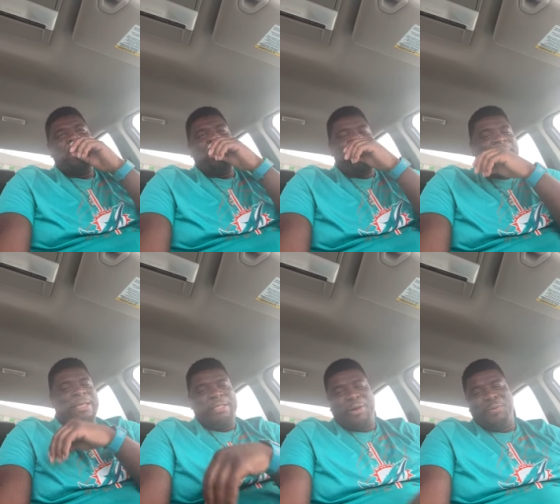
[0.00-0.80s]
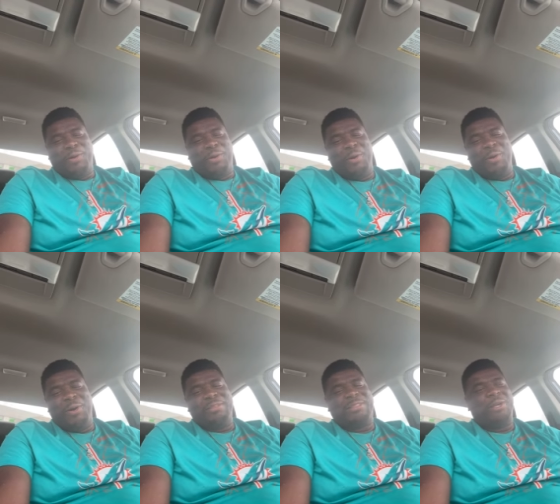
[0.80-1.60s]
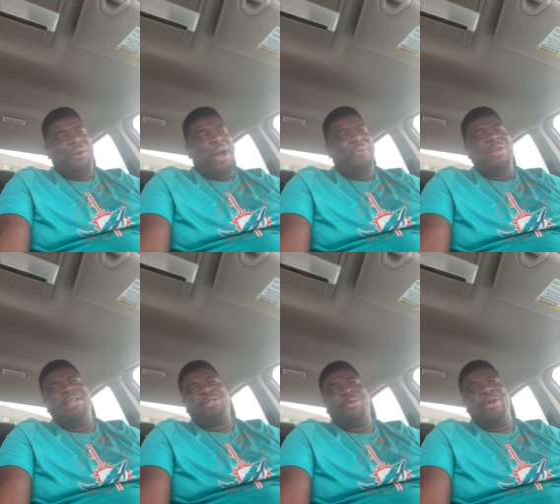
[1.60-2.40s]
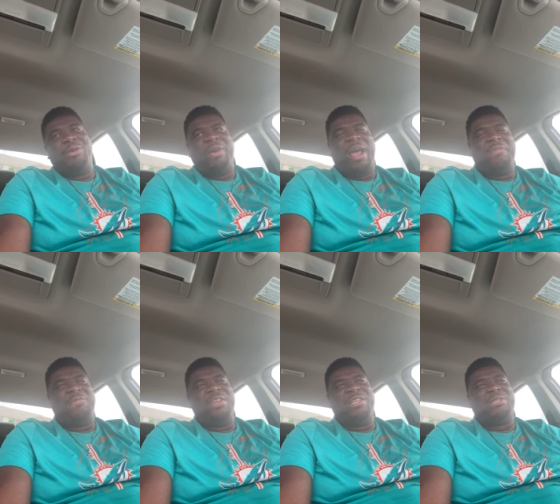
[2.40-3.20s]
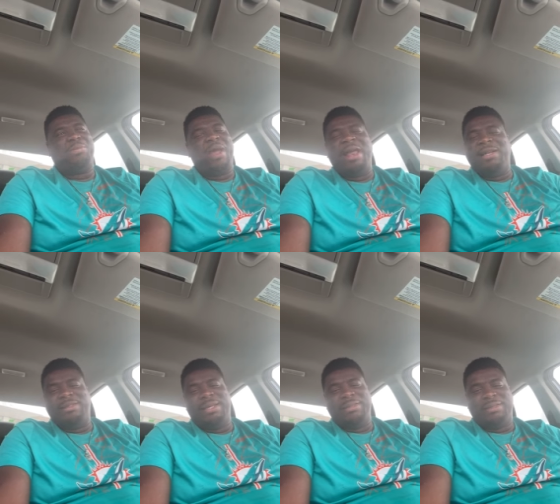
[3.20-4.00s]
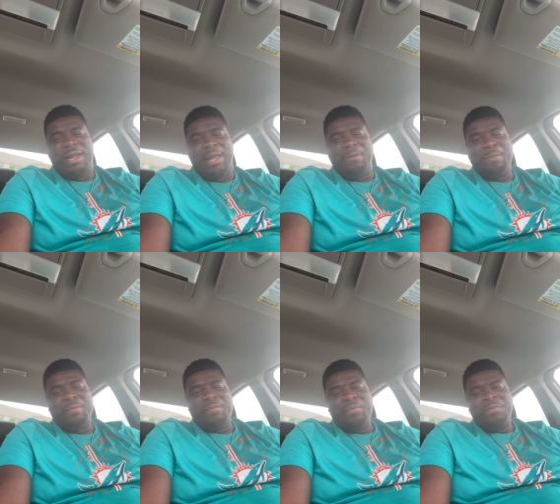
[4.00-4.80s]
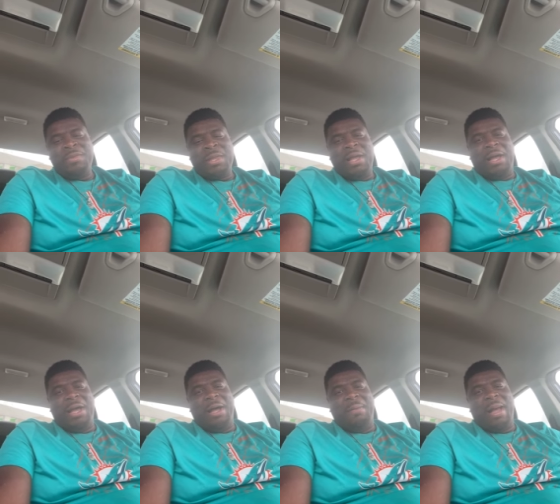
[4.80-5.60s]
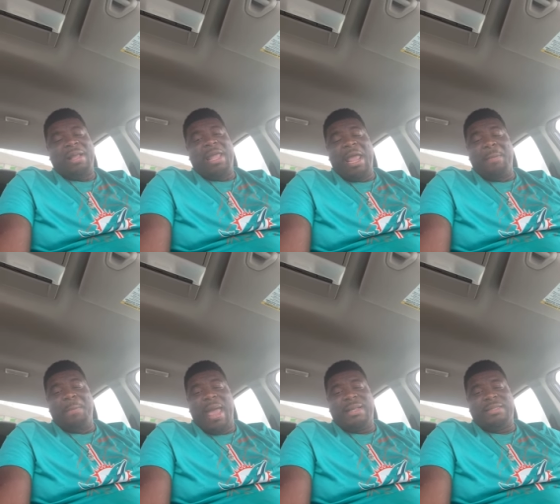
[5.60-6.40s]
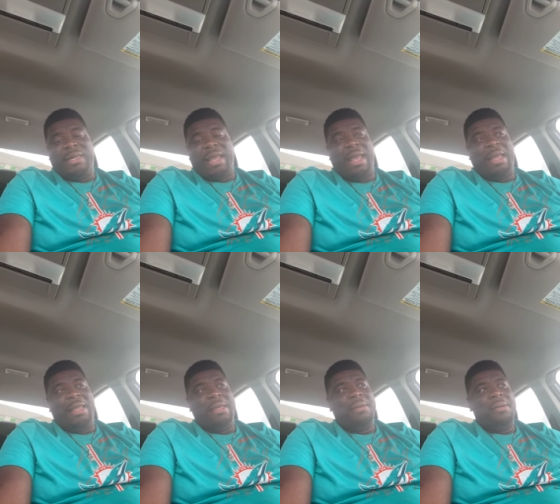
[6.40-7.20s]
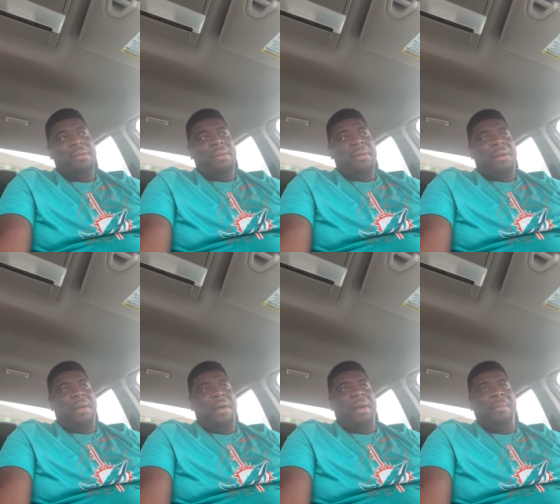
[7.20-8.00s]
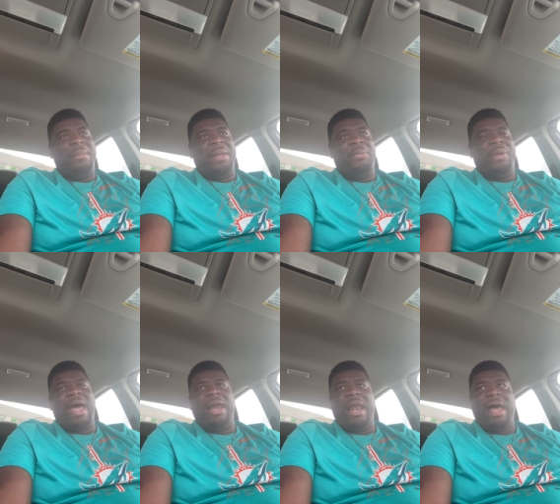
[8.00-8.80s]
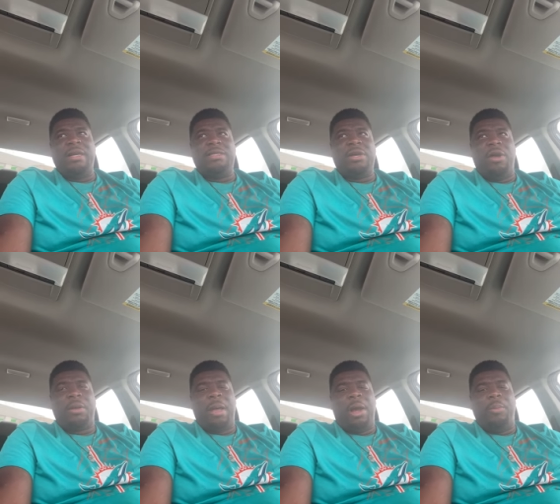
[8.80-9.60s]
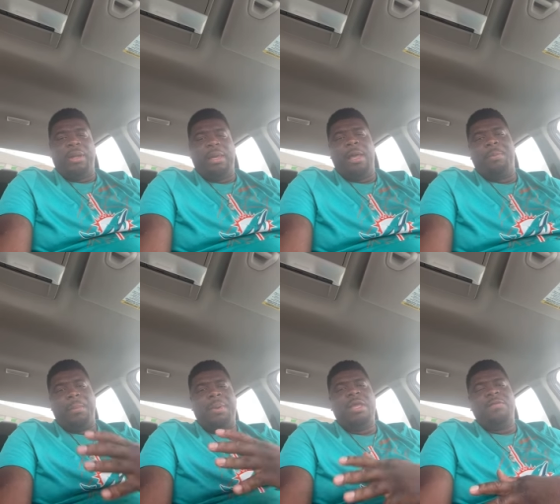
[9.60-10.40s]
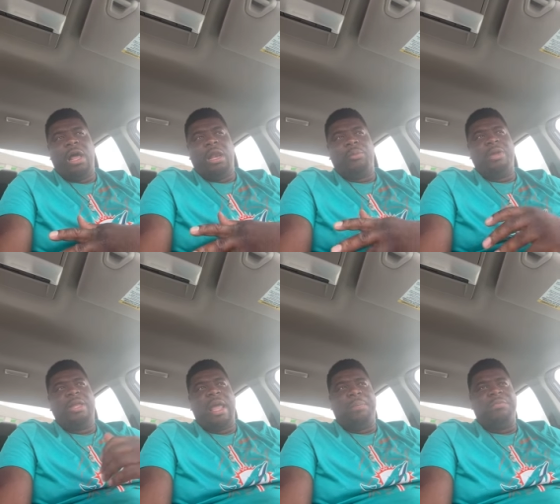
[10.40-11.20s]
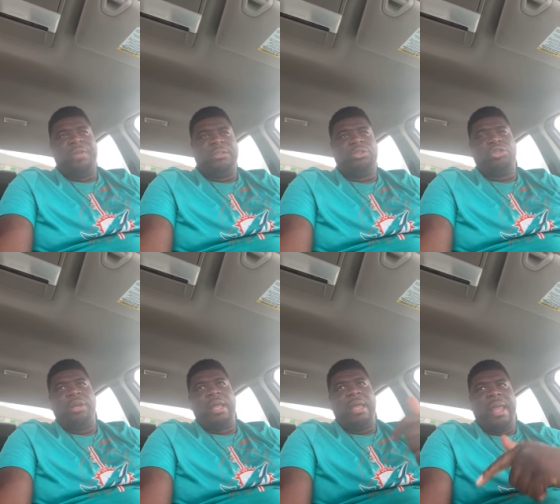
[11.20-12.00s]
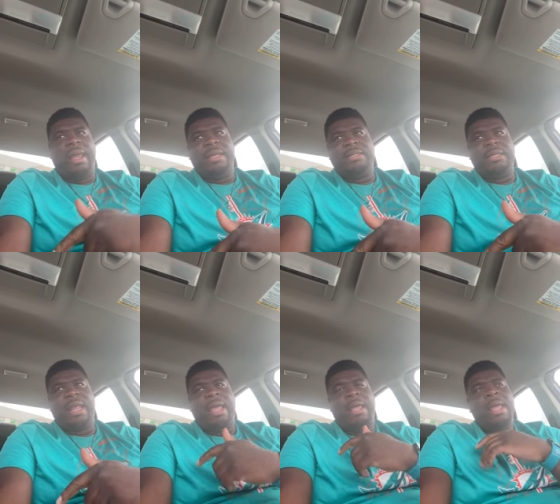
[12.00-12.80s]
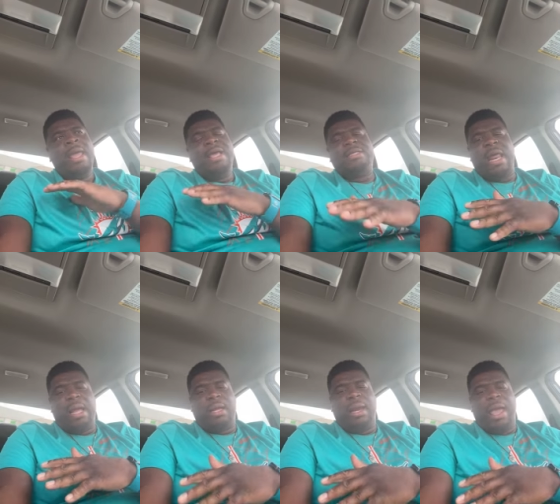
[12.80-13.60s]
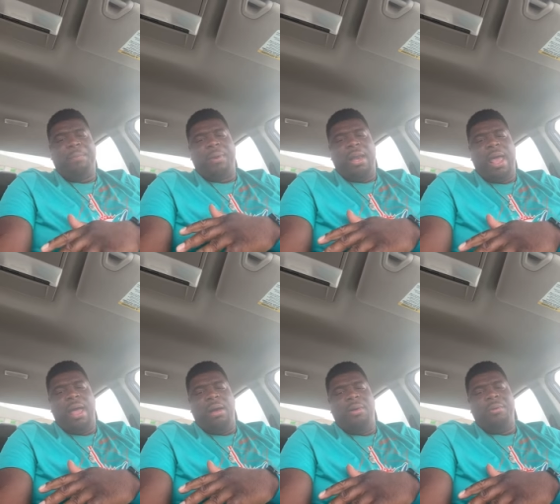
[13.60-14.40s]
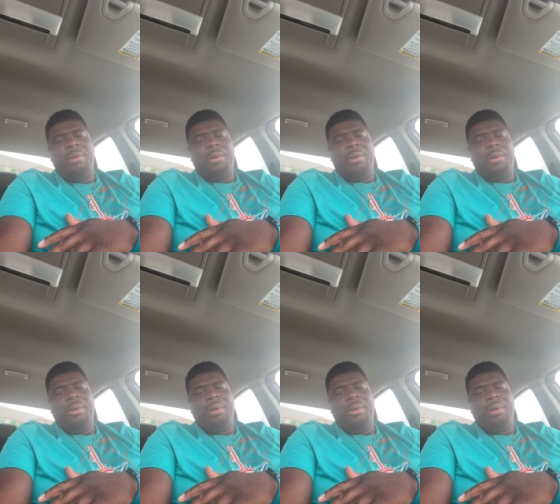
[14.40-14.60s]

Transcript: Please don't record. So I went to Twitter and I finished practice yesterday. I came back today. And we got a lot to talk about with camp. I'm going to give y'all a recap of yesterday and today. It's not going to happen now.